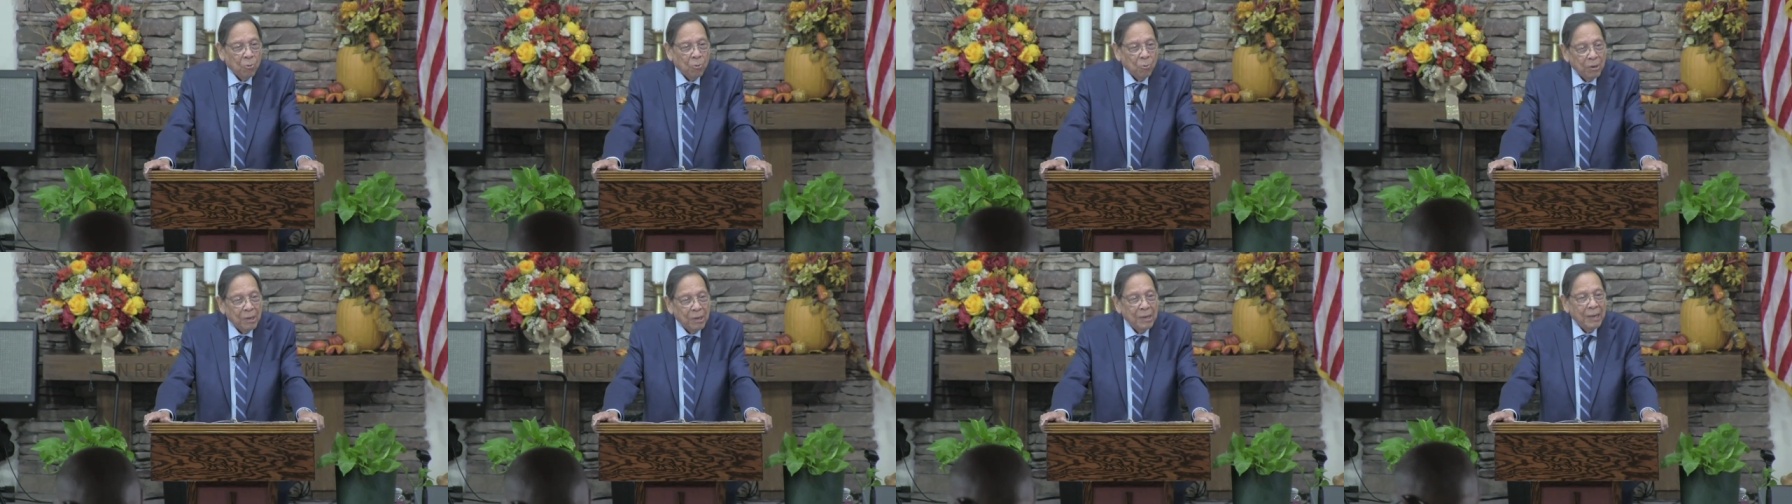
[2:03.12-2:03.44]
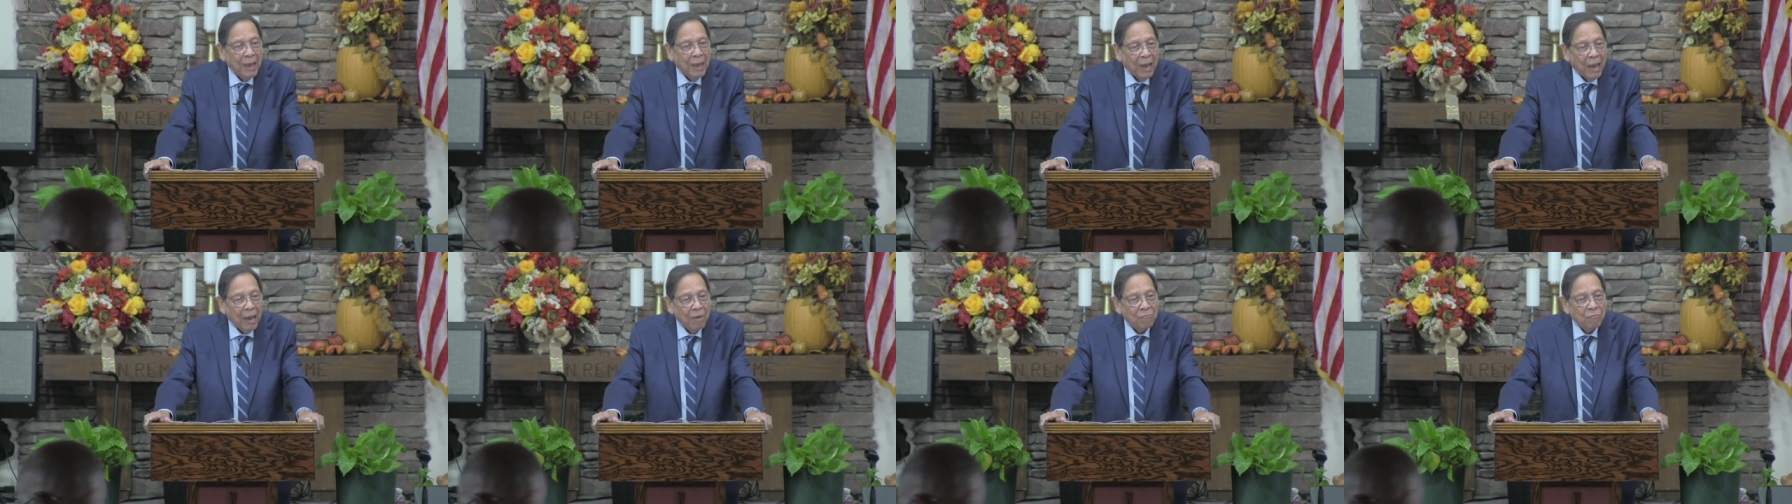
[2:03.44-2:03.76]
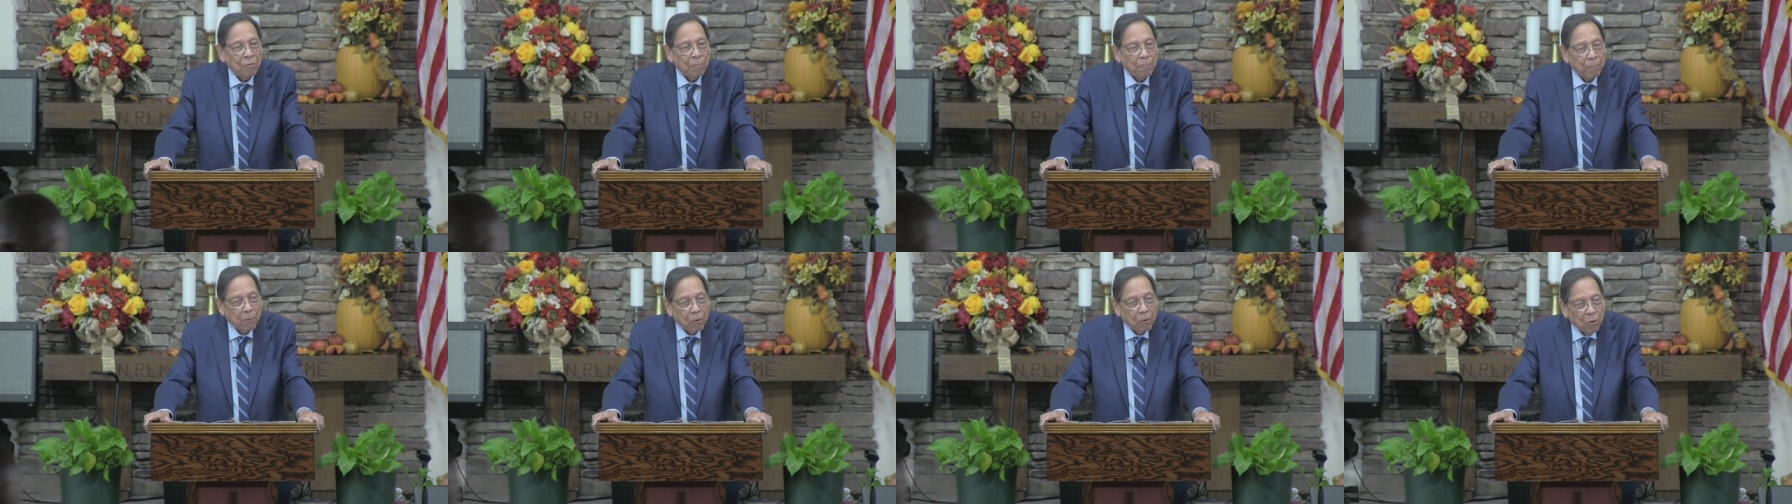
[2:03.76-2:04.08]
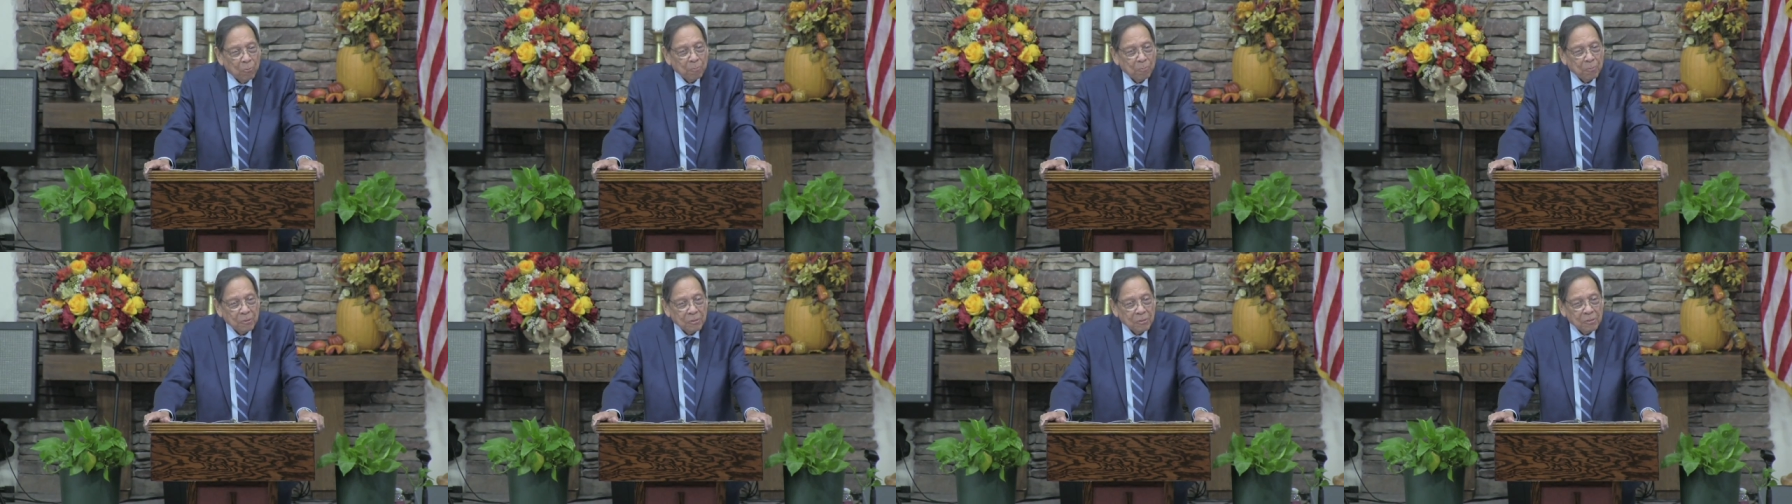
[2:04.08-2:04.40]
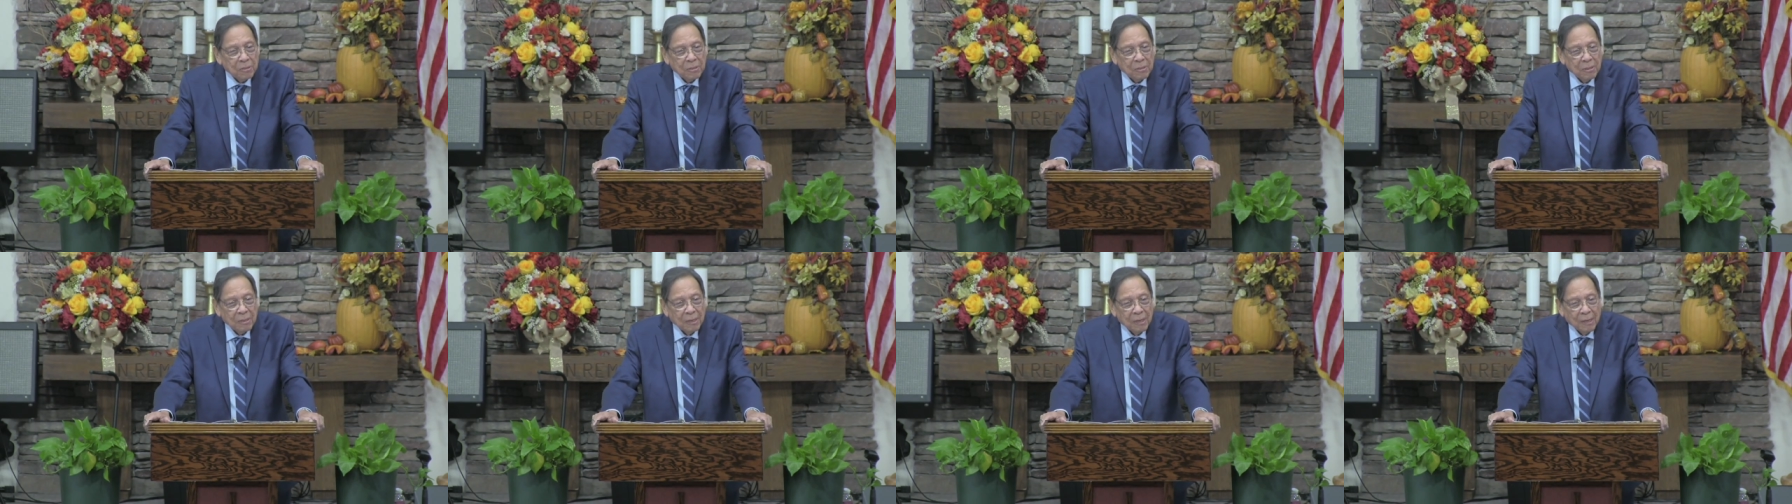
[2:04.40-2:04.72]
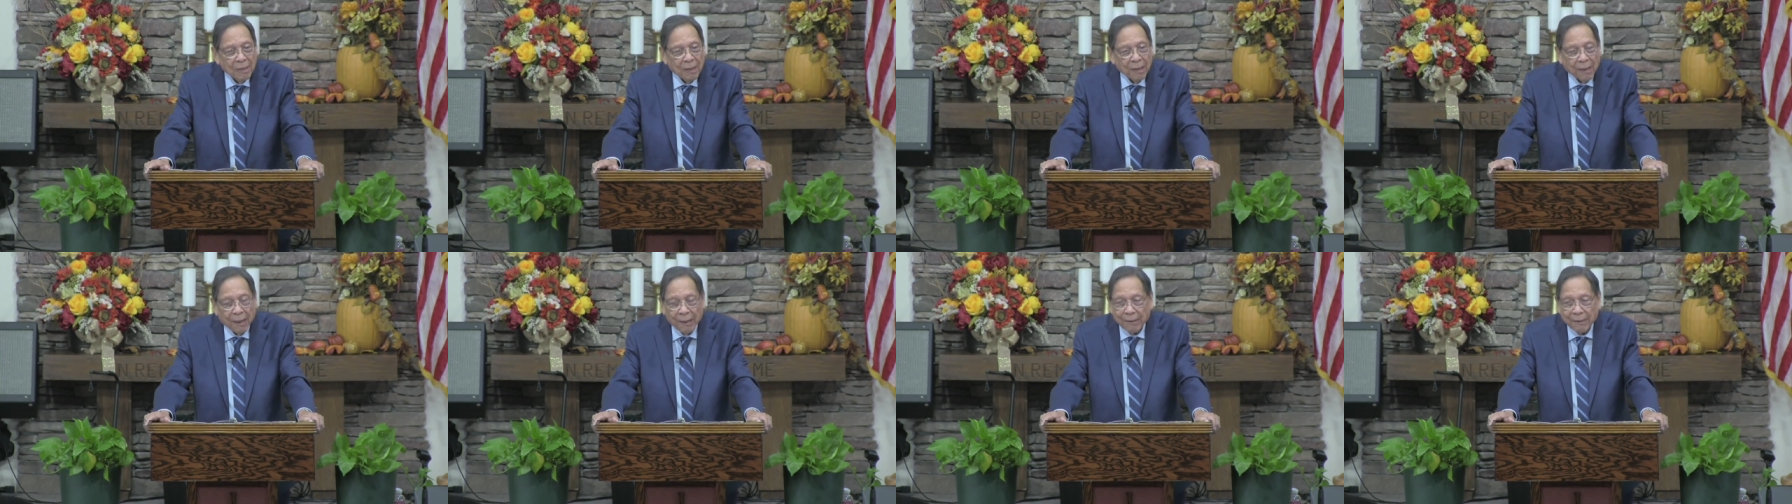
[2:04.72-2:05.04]
we have a purpose
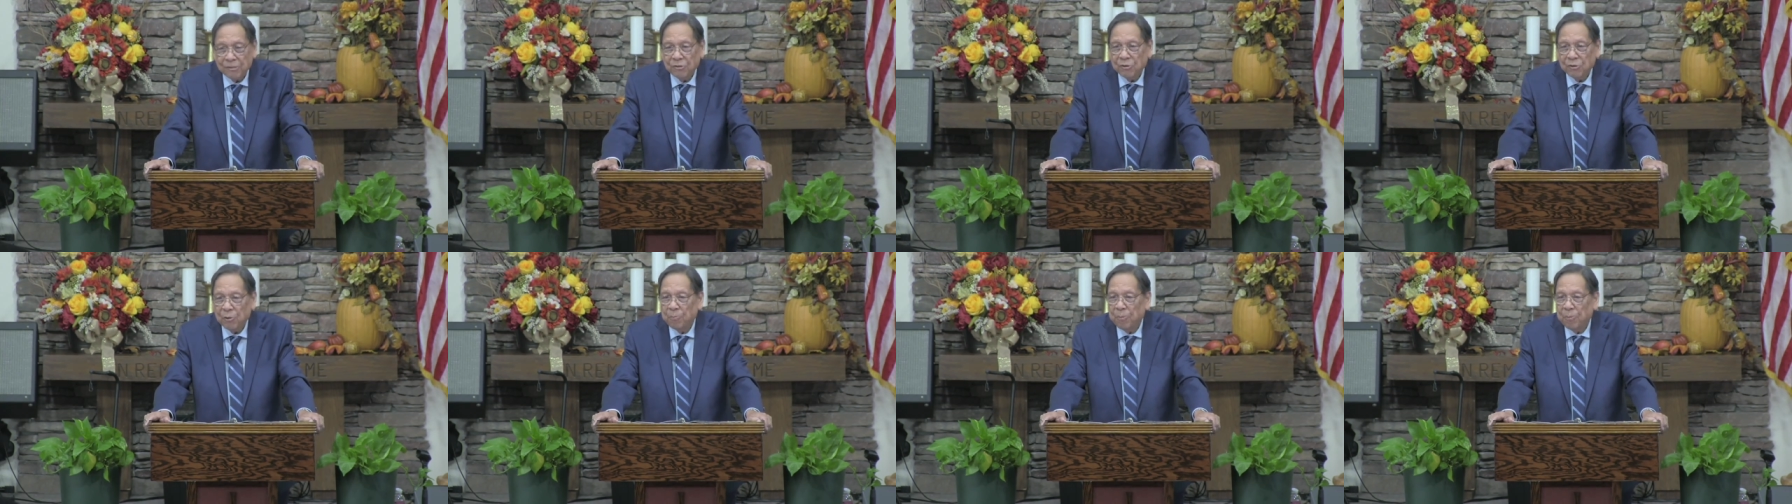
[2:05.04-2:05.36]
as